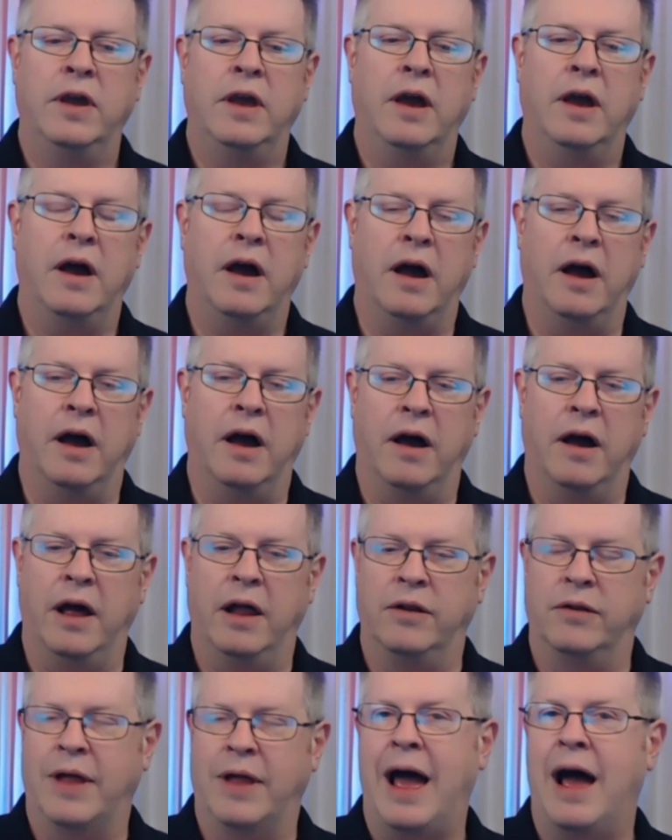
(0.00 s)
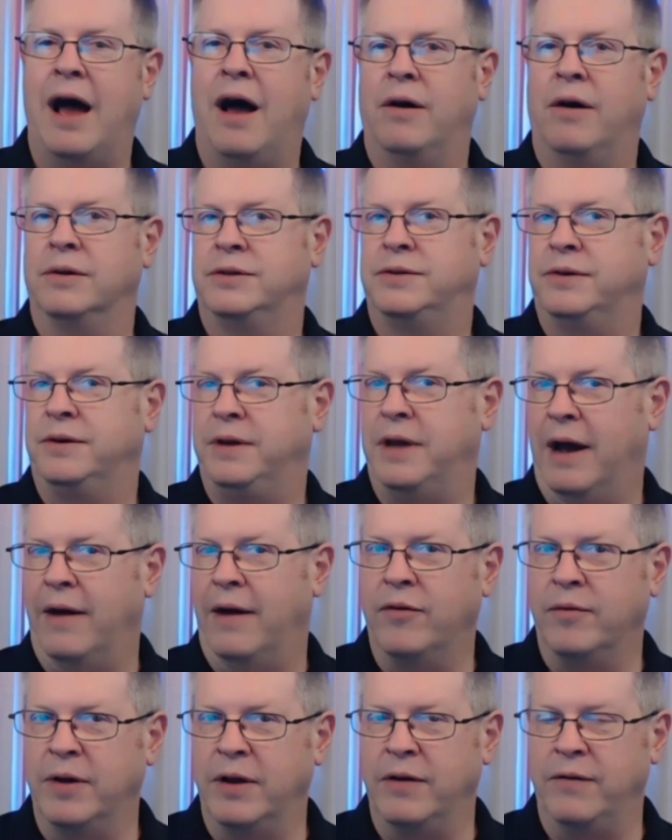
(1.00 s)
uh, allows
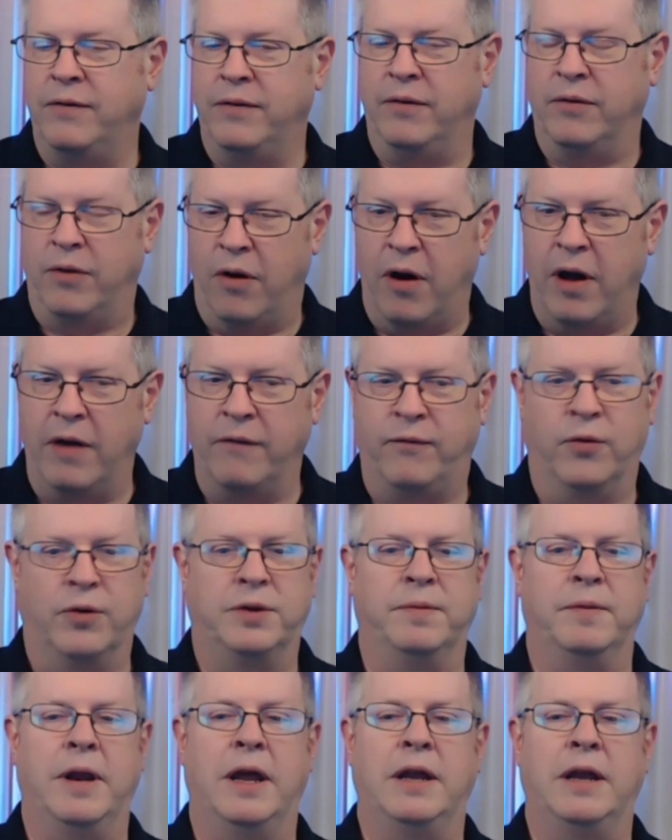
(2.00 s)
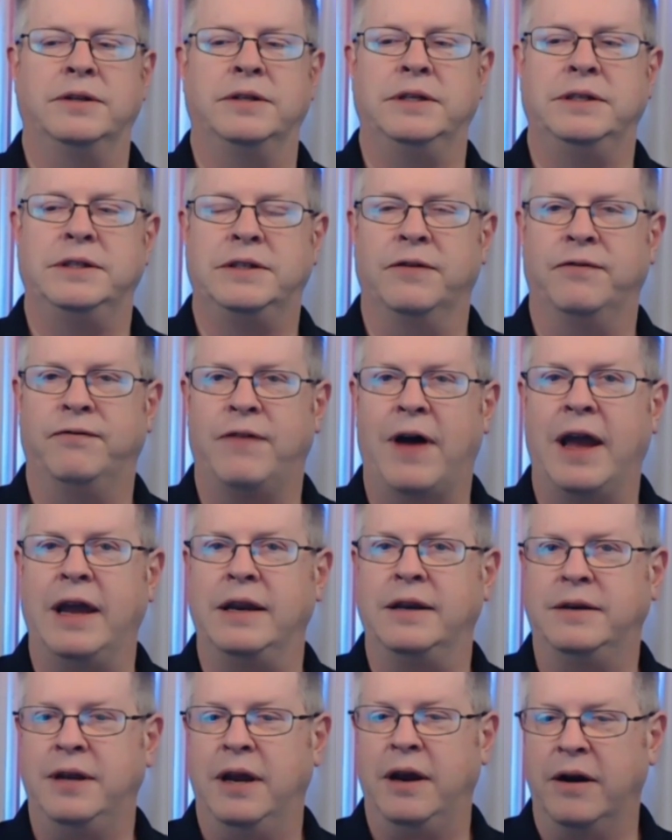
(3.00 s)
government law enforcement agencies to fight
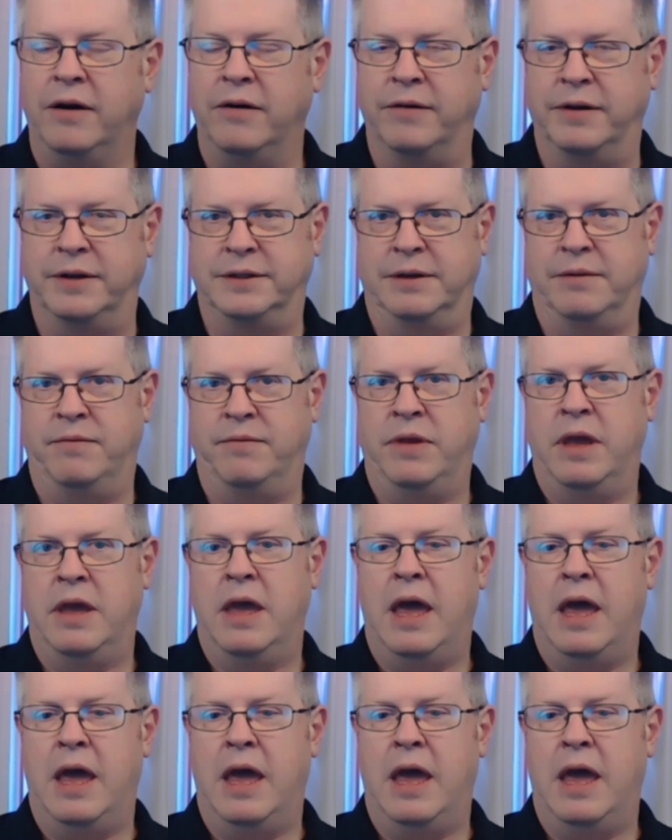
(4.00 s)
terrorism.